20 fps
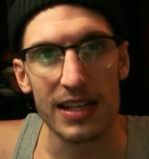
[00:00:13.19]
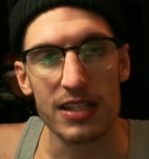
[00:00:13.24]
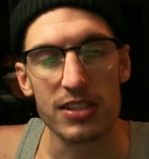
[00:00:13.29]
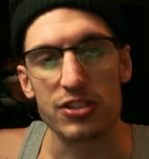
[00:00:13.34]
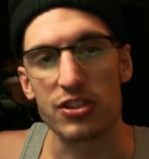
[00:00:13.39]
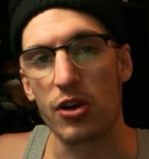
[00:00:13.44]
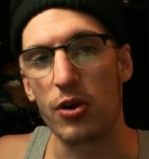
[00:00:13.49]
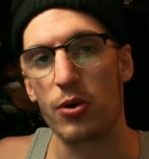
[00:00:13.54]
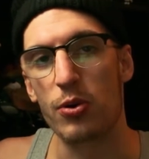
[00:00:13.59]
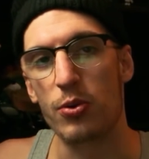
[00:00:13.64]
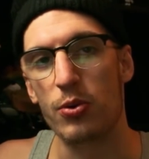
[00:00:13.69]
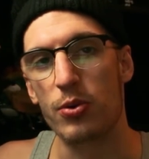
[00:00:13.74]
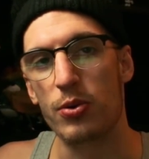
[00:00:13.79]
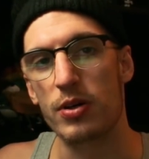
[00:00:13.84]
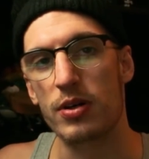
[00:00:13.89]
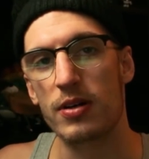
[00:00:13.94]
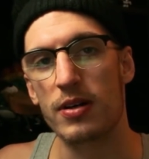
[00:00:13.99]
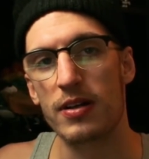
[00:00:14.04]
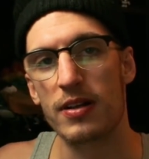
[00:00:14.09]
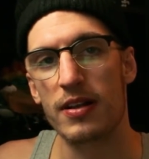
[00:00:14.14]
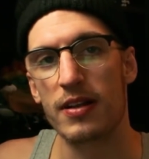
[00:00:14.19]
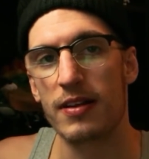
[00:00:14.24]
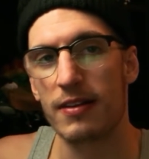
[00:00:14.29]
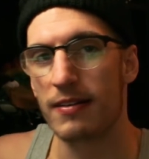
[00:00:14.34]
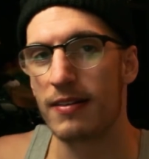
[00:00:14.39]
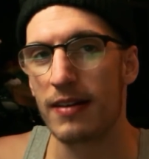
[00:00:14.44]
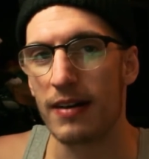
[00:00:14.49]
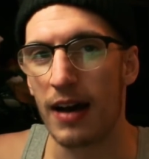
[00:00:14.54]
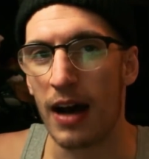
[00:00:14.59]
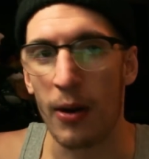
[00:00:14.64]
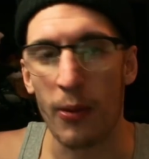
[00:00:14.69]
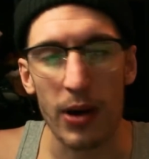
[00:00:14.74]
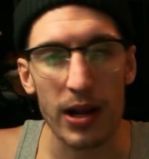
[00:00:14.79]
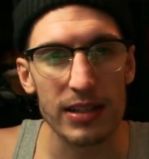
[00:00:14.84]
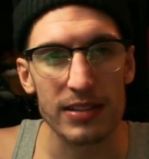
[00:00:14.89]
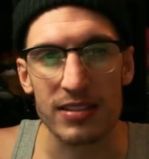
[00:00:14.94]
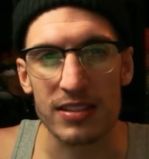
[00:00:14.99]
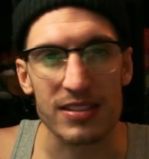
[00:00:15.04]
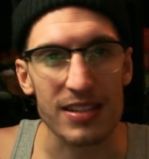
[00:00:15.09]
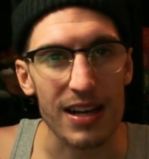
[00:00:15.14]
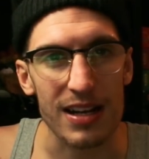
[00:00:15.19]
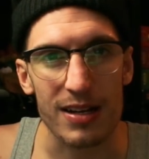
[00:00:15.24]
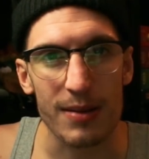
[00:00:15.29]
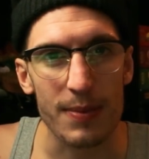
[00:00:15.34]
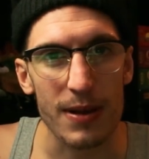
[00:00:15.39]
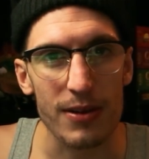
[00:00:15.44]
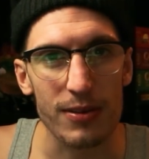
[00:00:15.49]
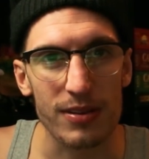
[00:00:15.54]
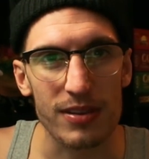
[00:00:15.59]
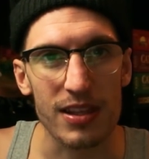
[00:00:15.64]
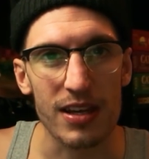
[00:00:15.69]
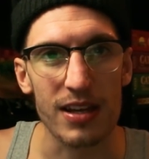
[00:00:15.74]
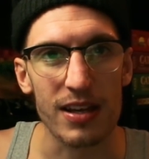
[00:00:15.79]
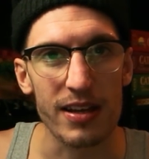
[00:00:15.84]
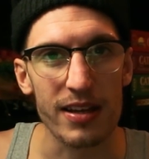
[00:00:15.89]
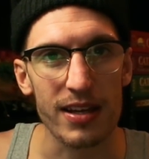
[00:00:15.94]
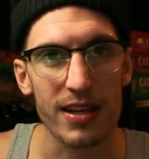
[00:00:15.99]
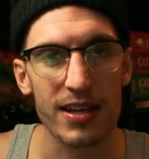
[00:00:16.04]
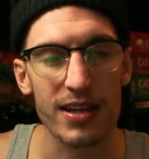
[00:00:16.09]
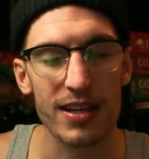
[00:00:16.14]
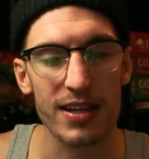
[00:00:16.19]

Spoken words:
So, I wanted to talk about the